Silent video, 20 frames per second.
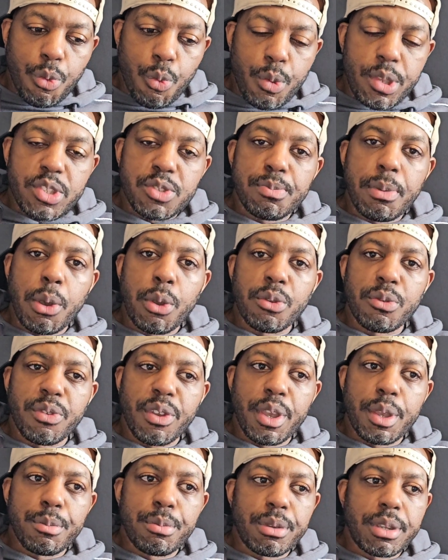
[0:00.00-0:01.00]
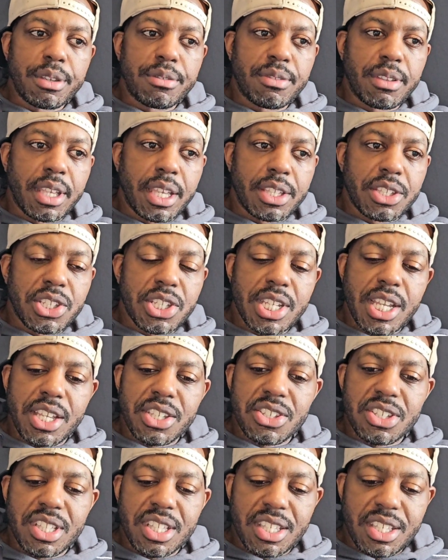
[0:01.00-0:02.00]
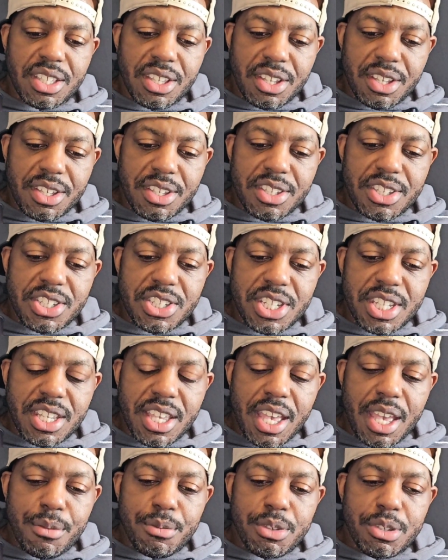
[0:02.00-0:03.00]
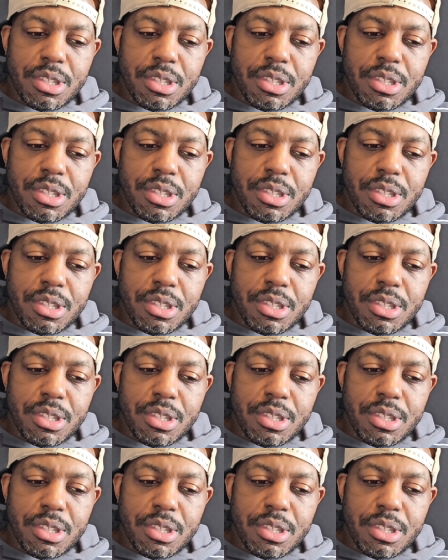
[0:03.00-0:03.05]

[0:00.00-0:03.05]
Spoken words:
spoke very briefly, and she actually she came.